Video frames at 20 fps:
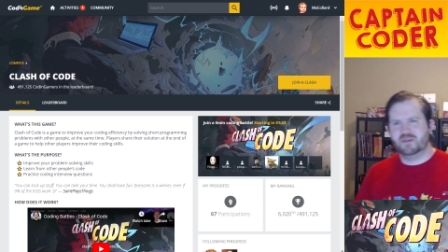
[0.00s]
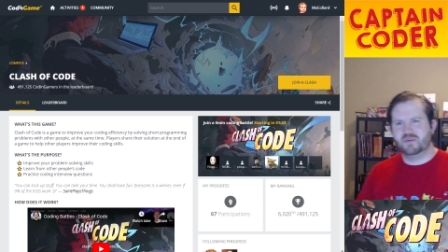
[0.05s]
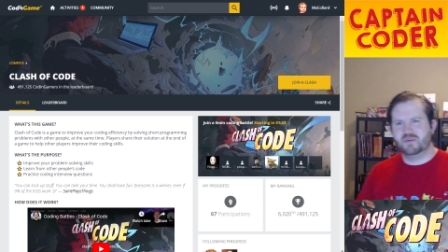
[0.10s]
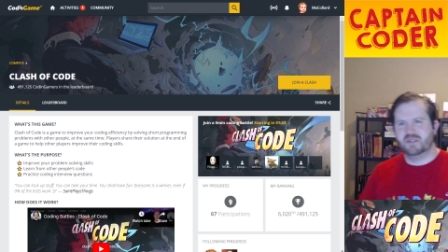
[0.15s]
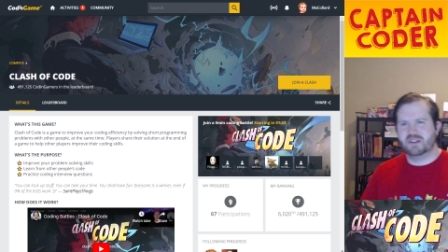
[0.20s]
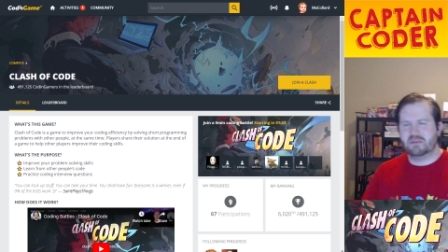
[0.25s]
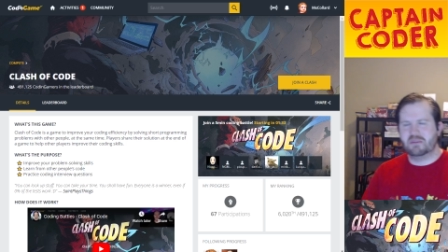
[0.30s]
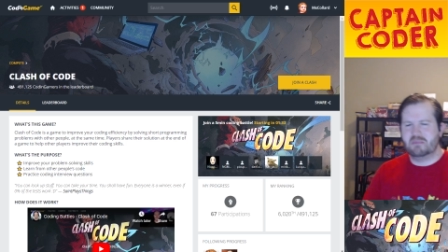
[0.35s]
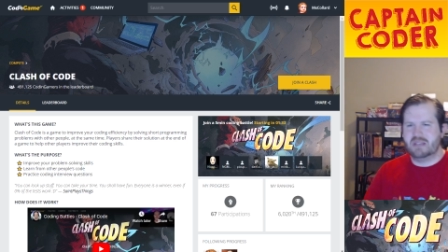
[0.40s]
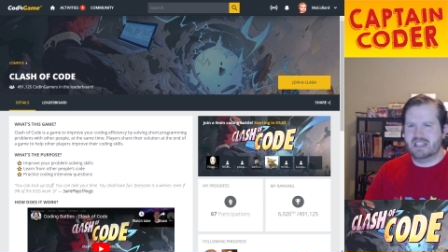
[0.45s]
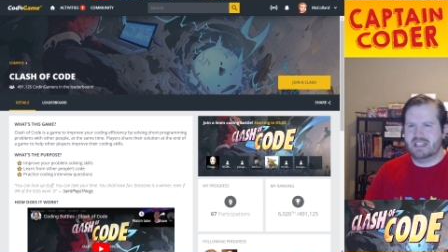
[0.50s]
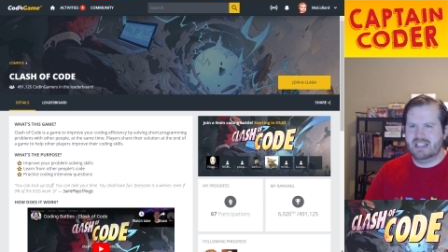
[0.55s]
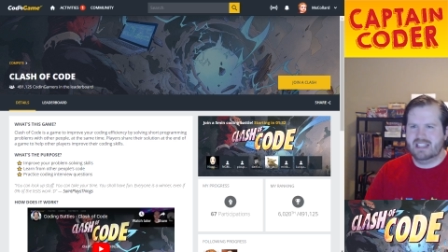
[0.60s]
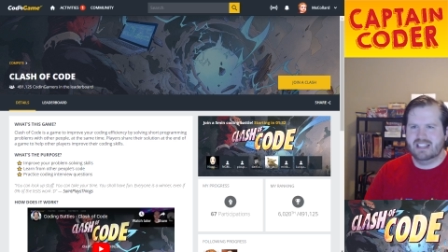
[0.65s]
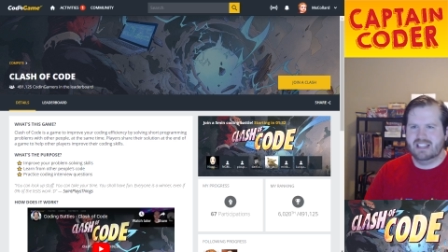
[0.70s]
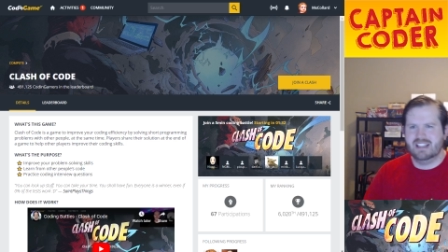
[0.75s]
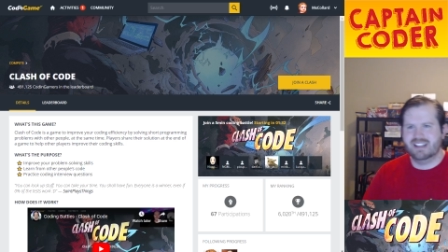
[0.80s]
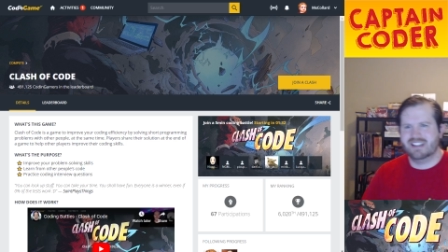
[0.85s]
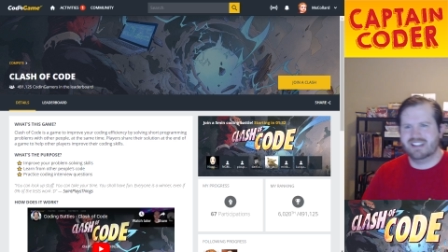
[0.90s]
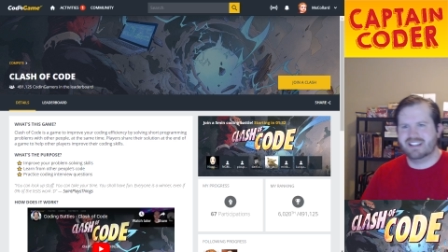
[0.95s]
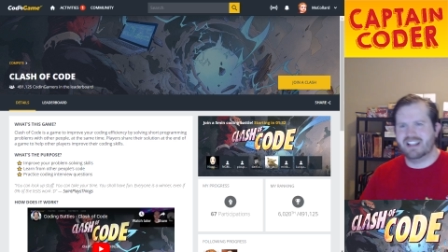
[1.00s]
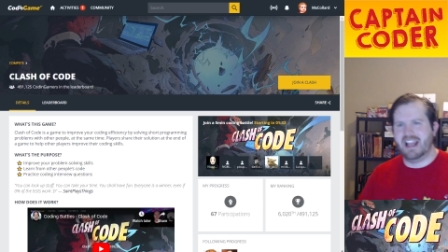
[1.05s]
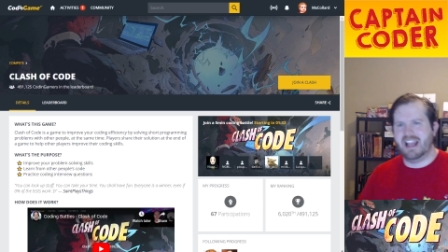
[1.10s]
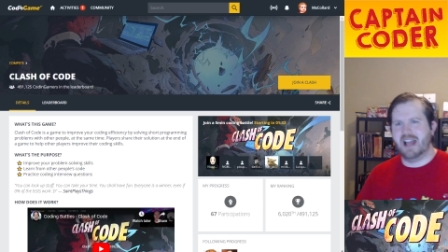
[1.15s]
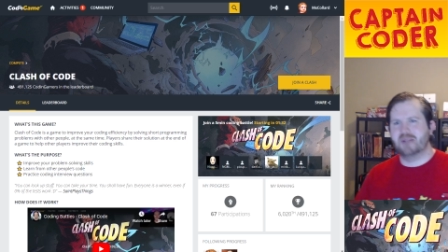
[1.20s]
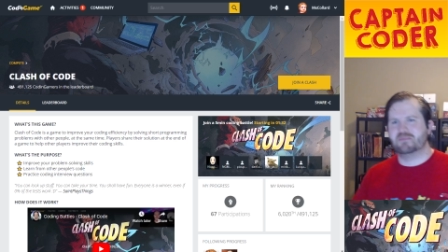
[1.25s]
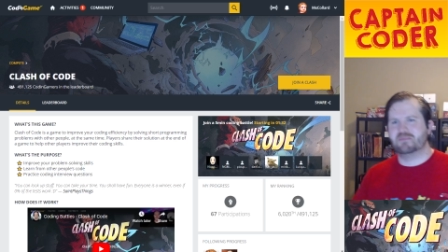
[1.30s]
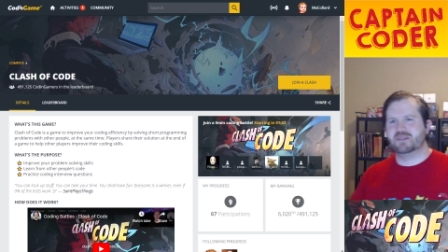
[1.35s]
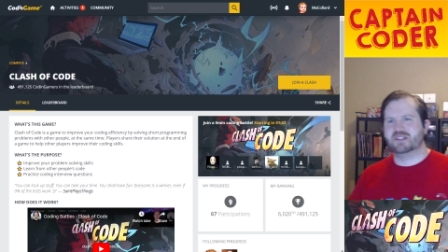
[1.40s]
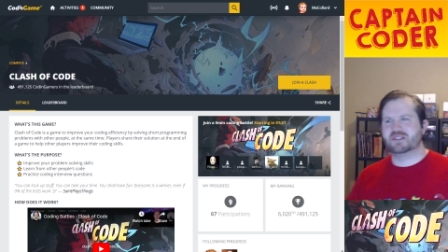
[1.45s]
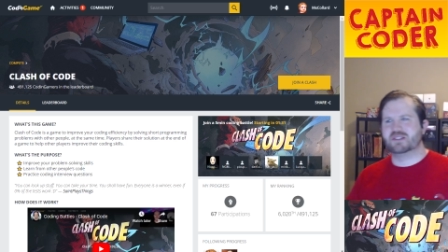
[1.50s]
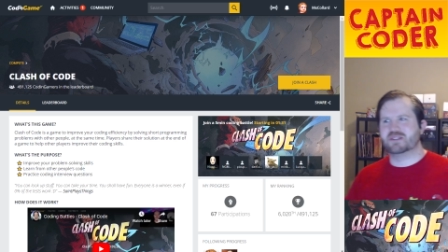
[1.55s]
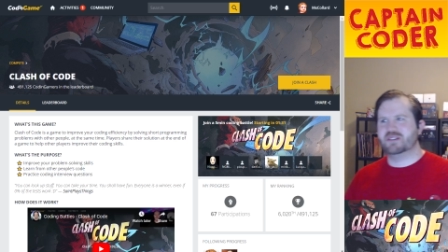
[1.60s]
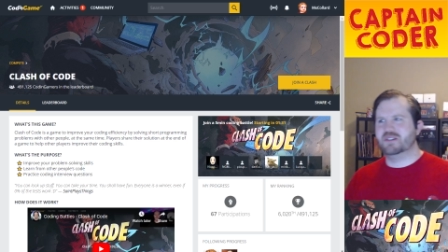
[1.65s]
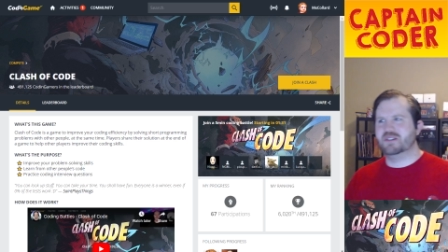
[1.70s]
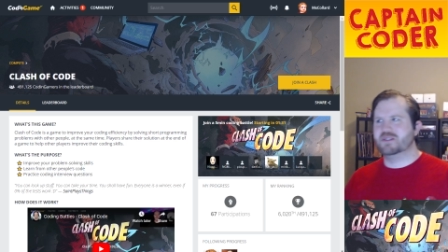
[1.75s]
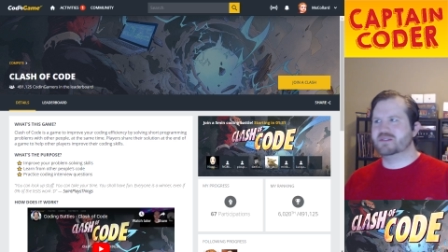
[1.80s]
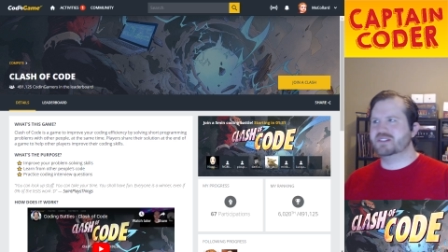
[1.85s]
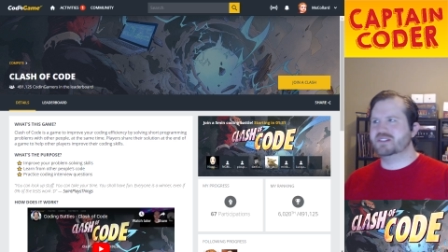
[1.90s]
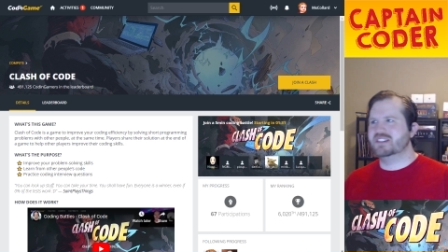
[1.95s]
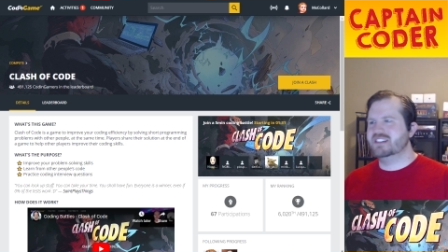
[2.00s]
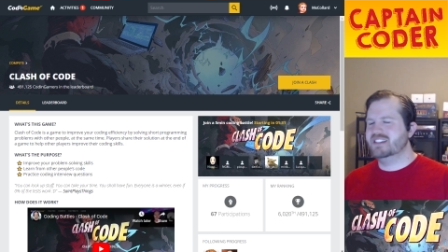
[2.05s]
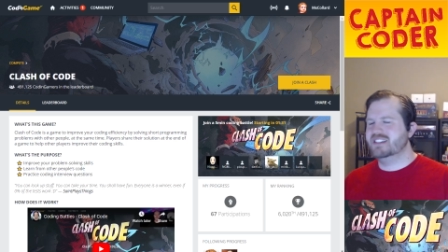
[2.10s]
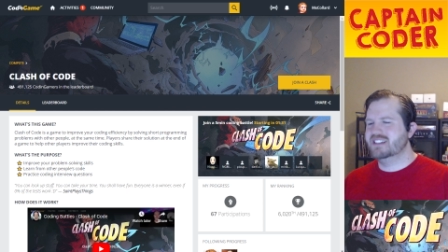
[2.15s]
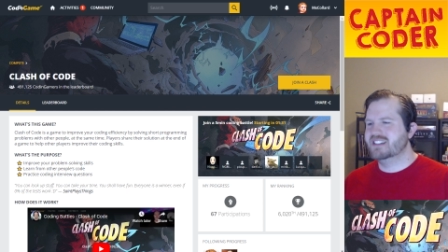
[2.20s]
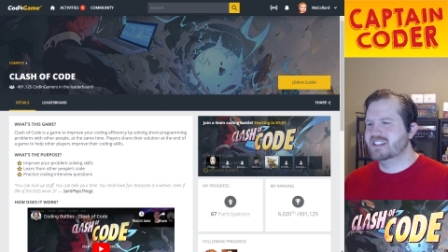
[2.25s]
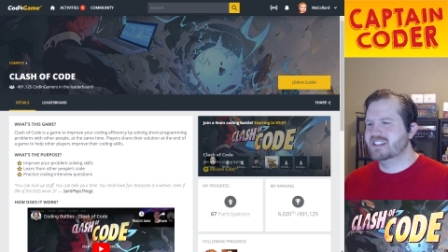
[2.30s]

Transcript: with me, Captain Coder. If